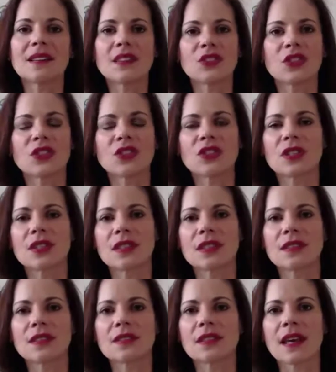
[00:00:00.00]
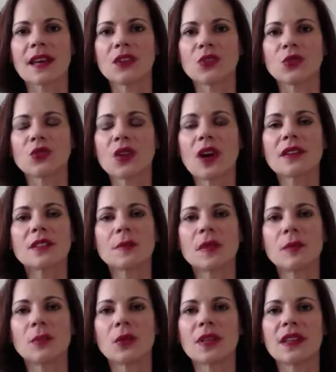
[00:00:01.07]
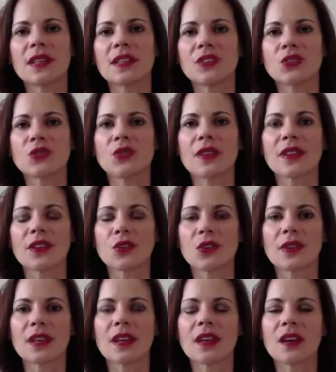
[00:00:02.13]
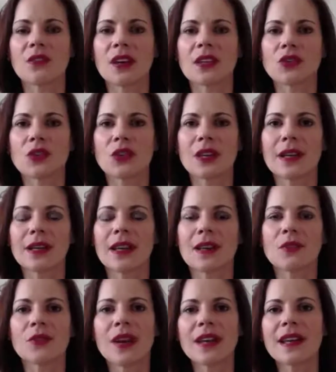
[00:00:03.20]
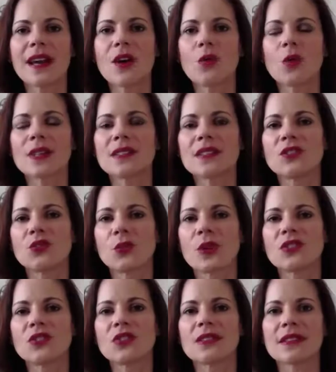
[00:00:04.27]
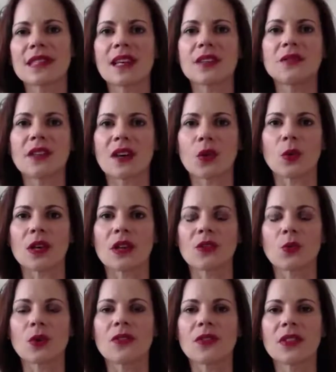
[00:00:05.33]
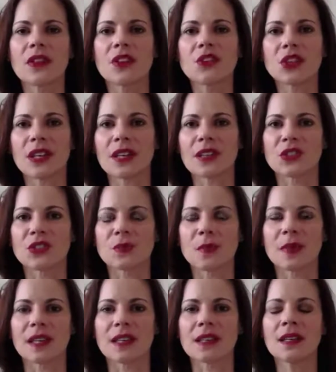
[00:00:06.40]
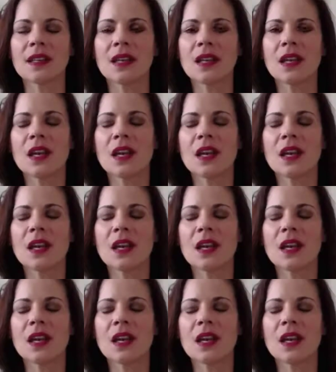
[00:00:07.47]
my suggestion is that you talk to people in the industry that you're thinking of entering and find out what situations they've dealt with. What have their challenges been?